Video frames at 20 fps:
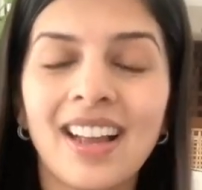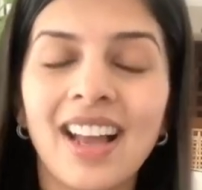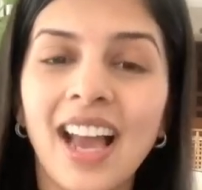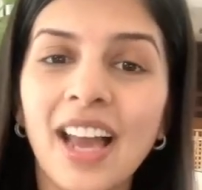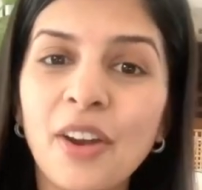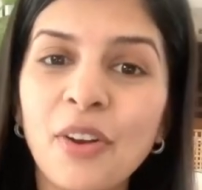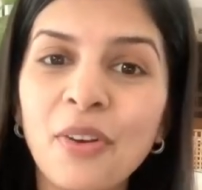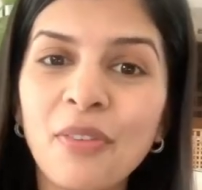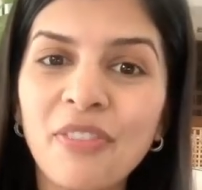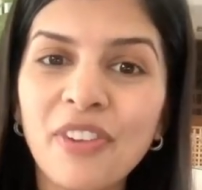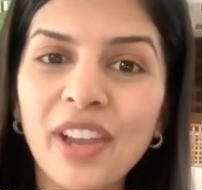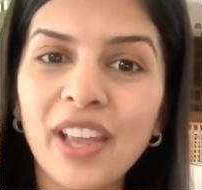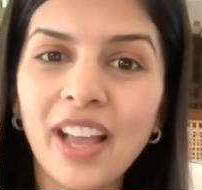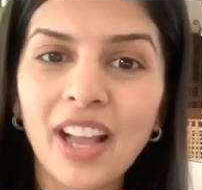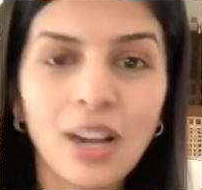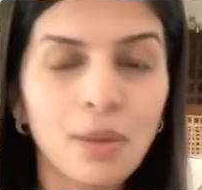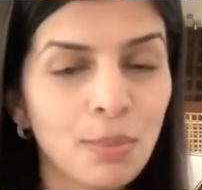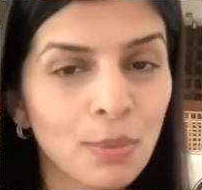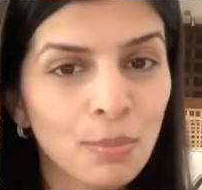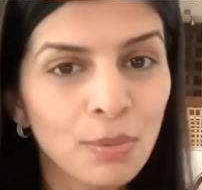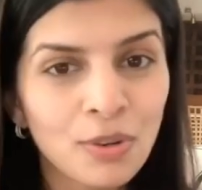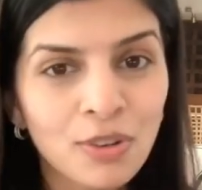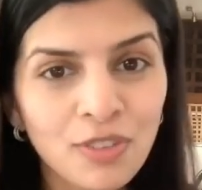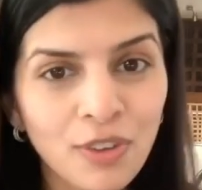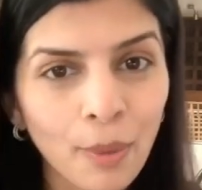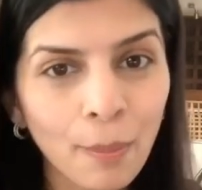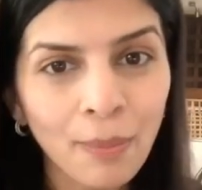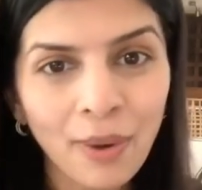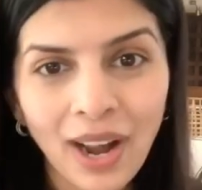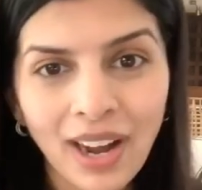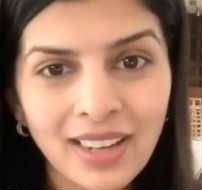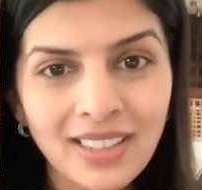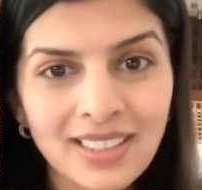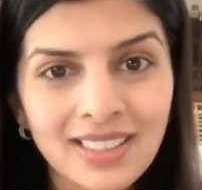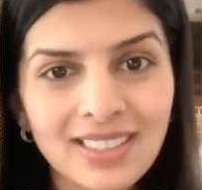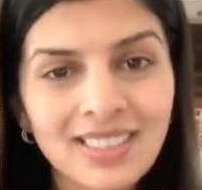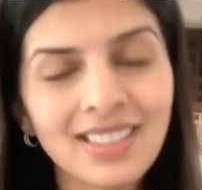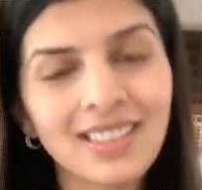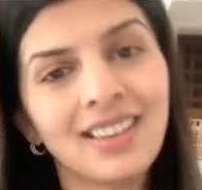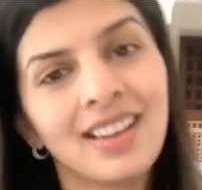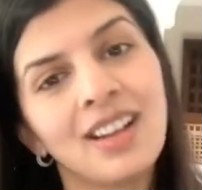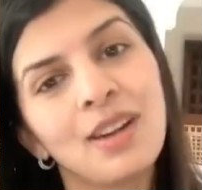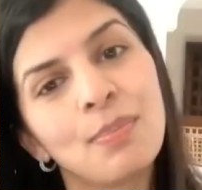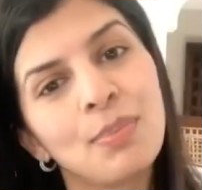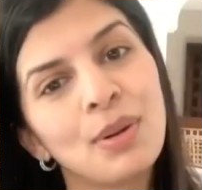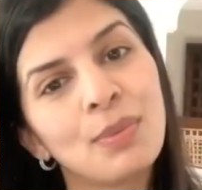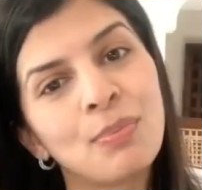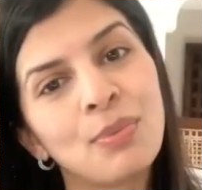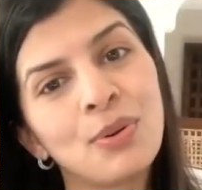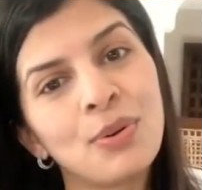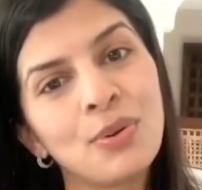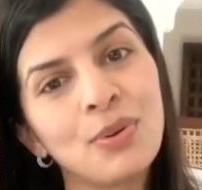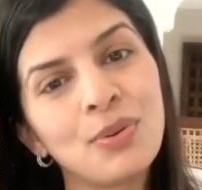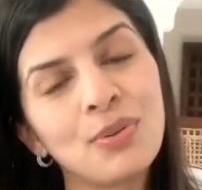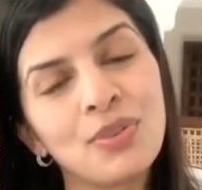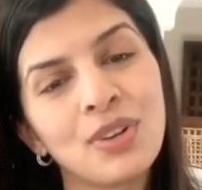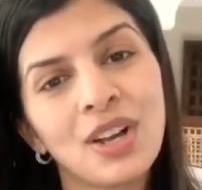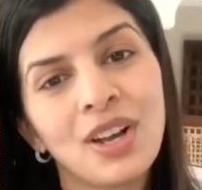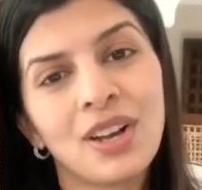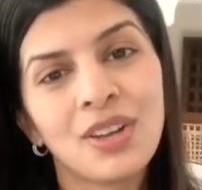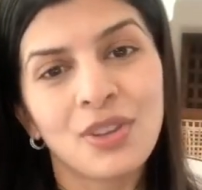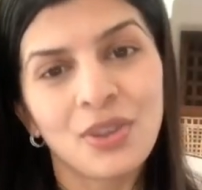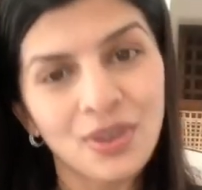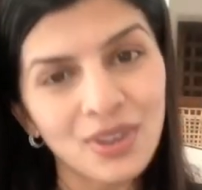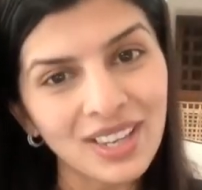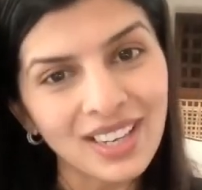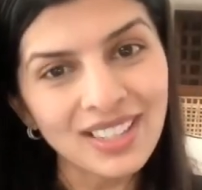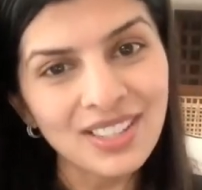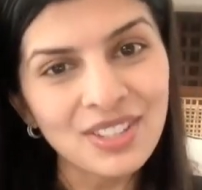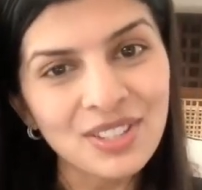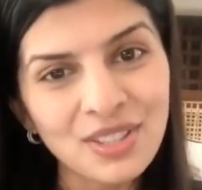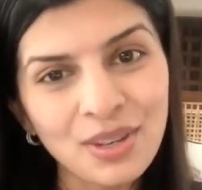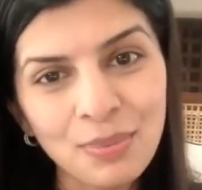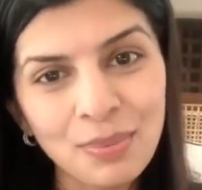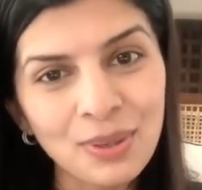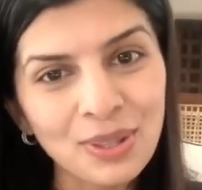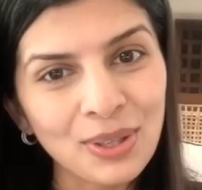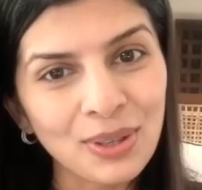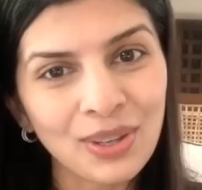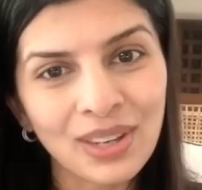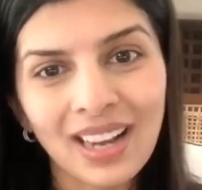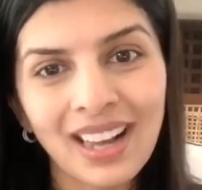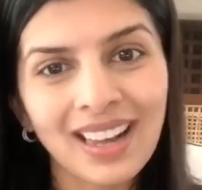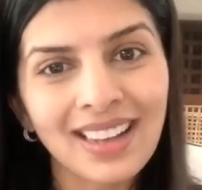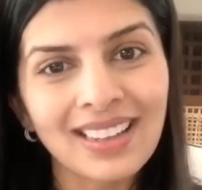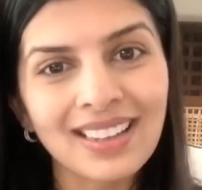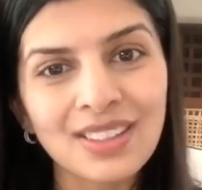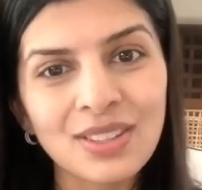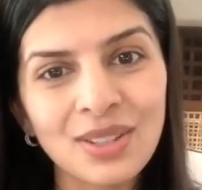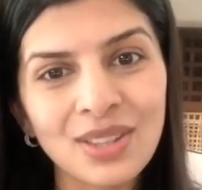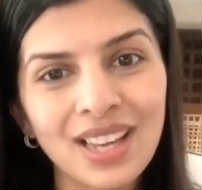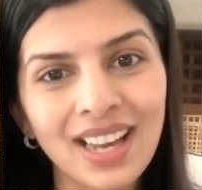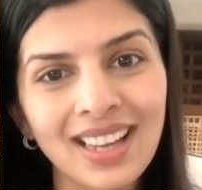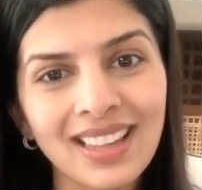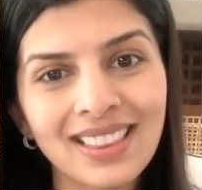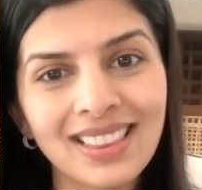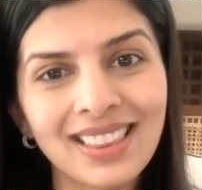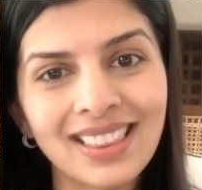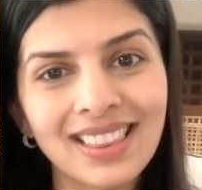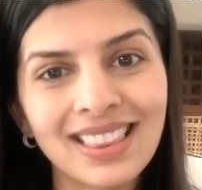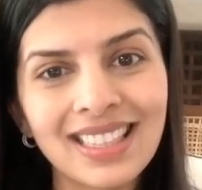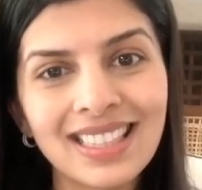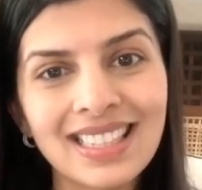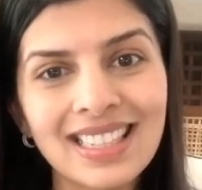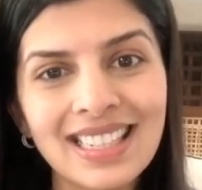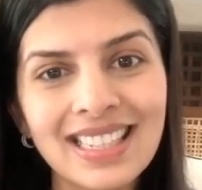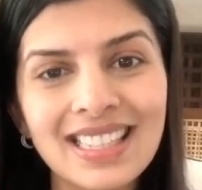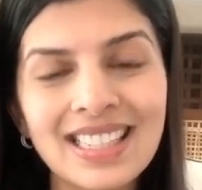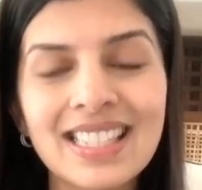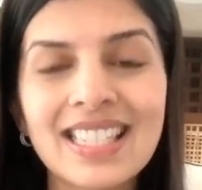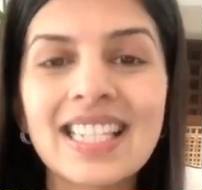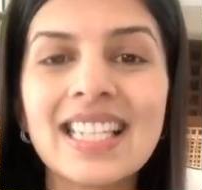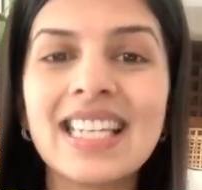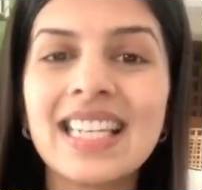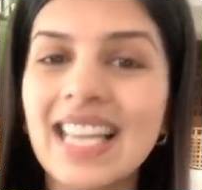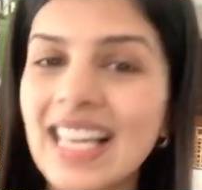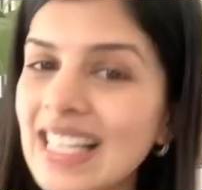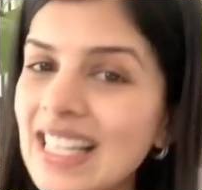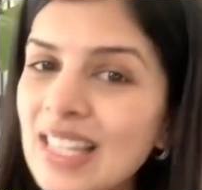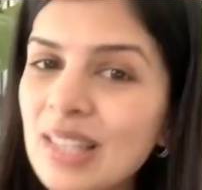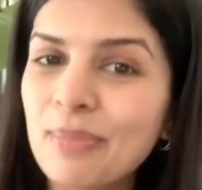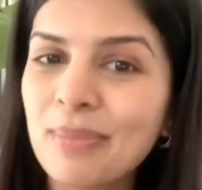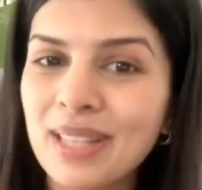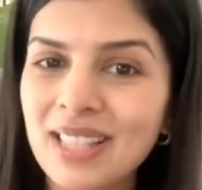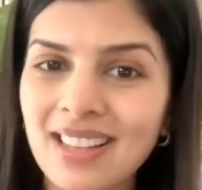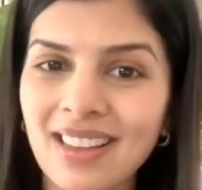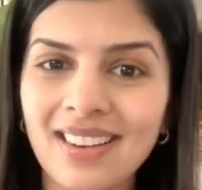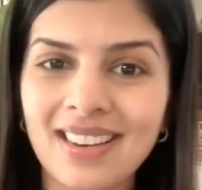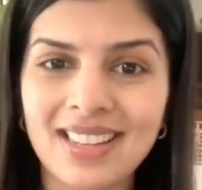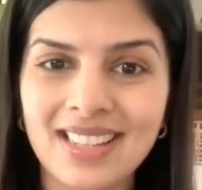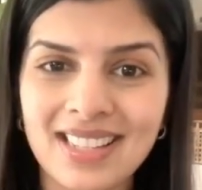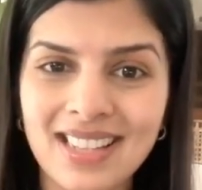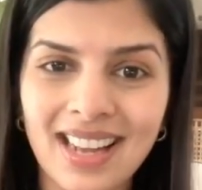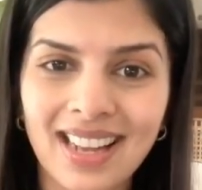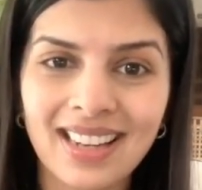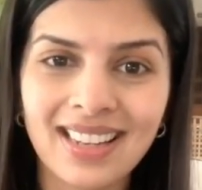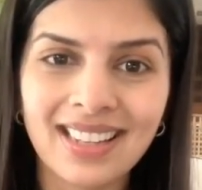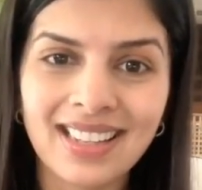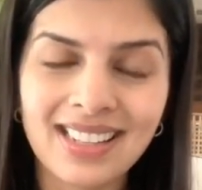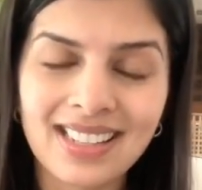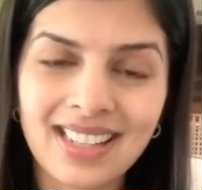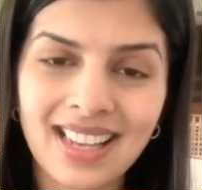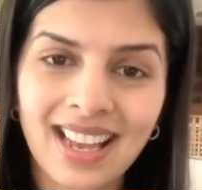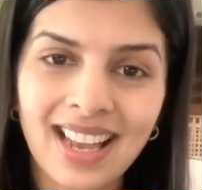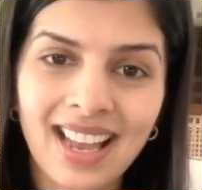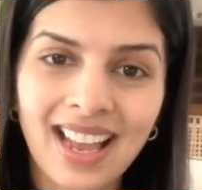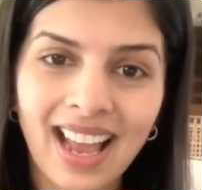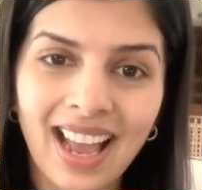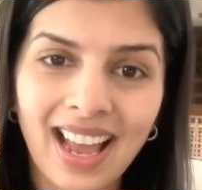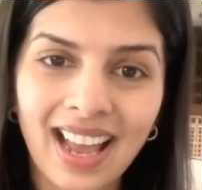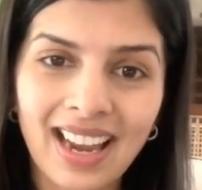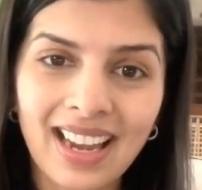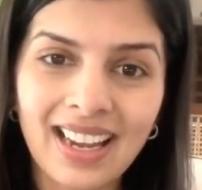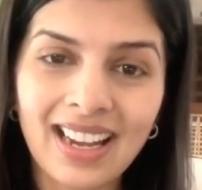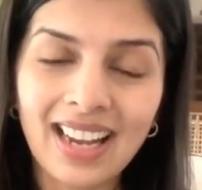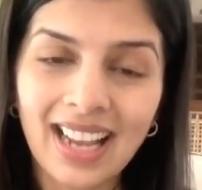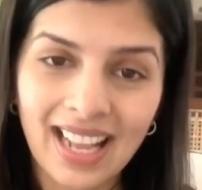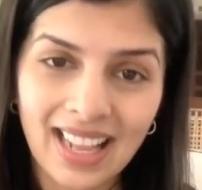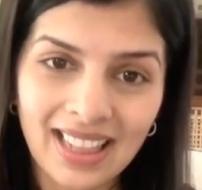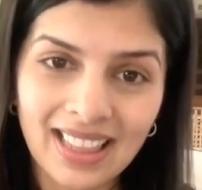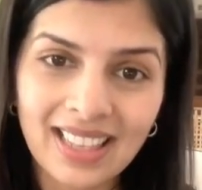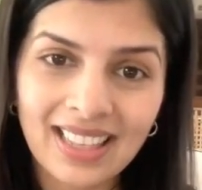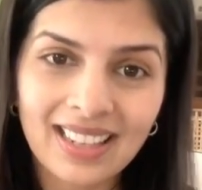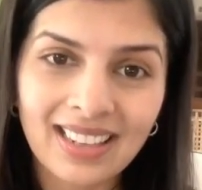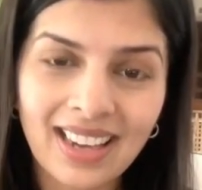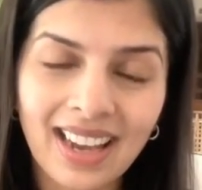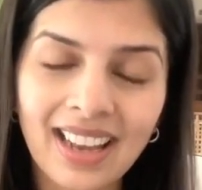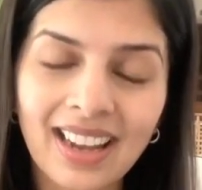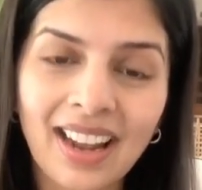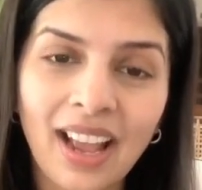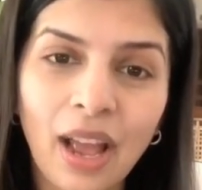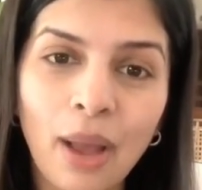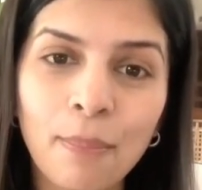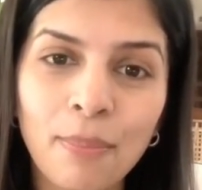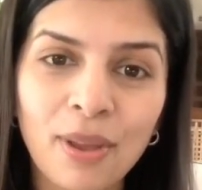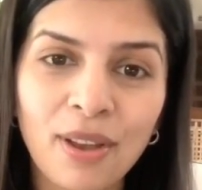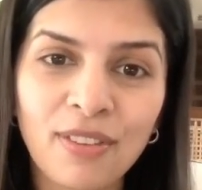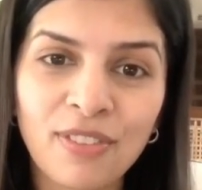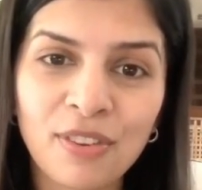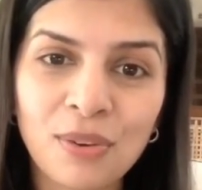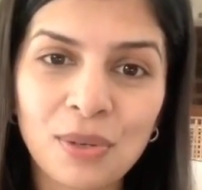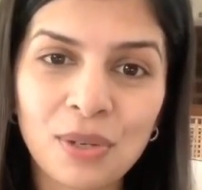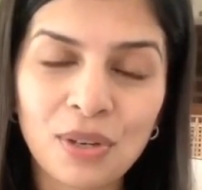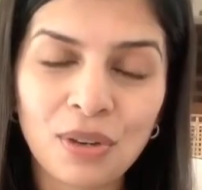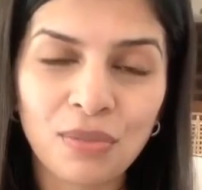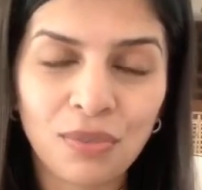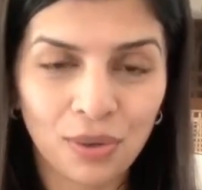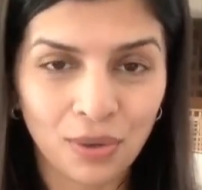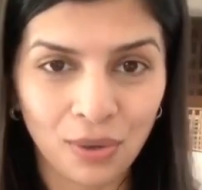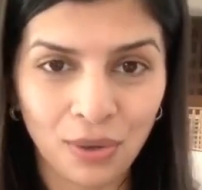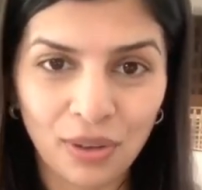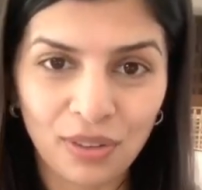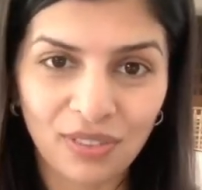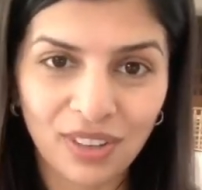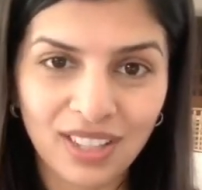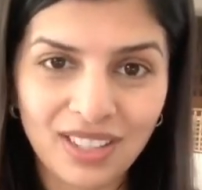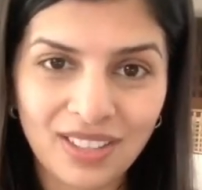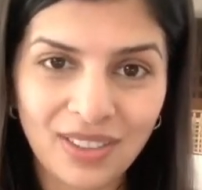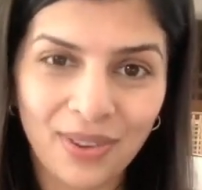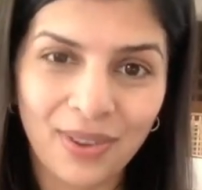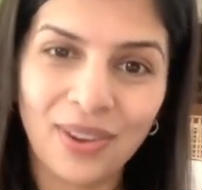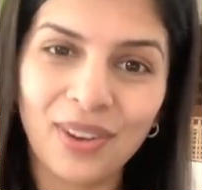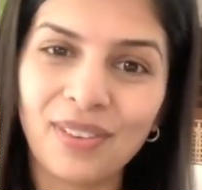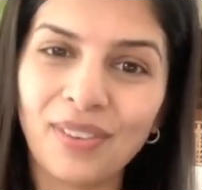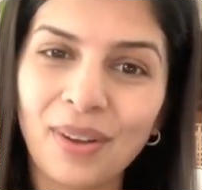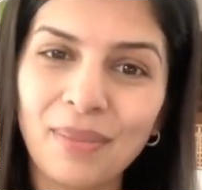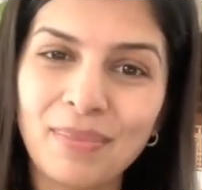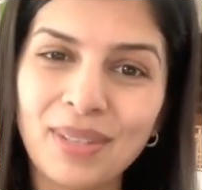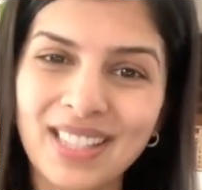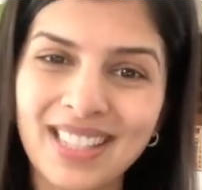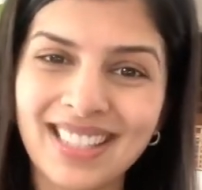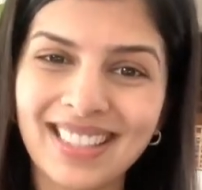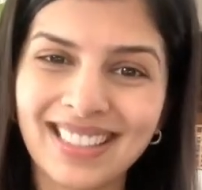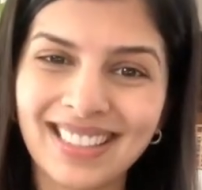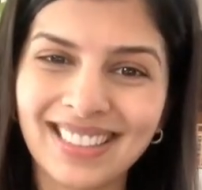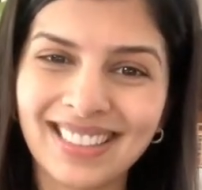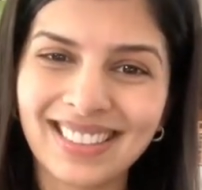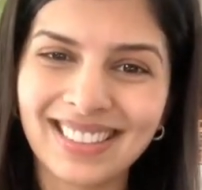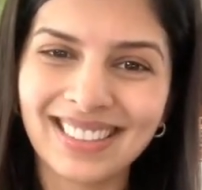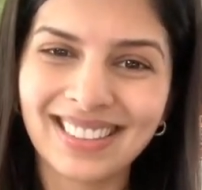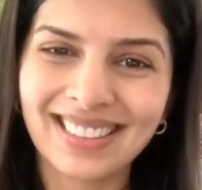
and hopefully help improve your practice and help improve your relationship with your clients, so that this leads to less misunderstandings and a healthier and a happier future for all of us and all of our businesses.